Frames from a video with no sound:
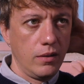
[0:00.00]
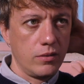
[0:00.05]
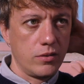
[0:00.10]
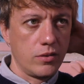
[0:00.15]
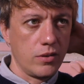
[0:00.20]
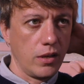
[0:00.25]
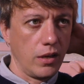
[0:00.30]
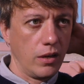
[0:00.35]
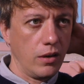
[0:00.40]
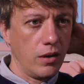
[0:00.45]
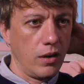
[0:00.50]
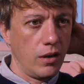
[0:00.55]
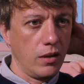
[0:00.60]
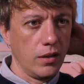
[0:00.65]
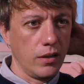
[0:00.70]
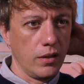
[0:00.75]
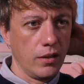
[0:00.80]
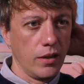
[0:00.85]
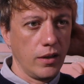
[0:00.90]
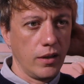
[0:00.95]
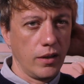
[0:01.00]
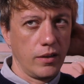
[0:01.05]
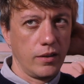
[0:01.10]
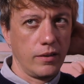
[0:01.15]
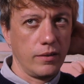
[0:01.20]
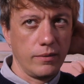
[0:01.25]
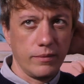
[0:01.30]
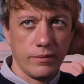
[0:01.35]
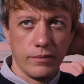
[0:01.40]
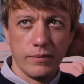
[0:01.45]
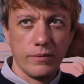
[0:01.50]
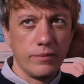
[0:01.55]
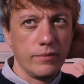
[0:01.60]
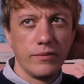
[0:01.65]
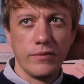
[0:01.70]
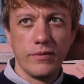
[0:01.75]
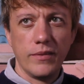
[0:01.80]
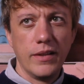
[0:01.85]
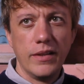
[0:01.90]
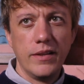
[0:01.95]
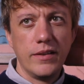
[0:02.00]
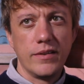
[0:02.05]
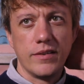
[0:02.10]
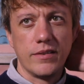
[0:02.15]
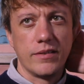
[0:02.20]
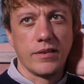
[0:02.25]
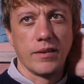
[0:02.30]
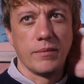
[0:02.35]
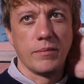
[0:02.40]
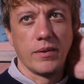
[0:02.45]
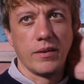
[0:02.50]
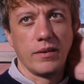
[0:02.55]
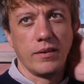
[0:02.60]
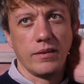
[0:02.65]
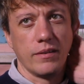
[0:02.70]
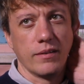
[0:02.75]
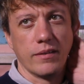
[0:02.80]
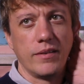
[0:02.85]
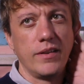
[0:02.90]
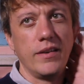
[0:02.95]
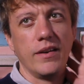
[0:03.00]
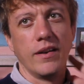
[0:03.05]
should I call it, like, something, or,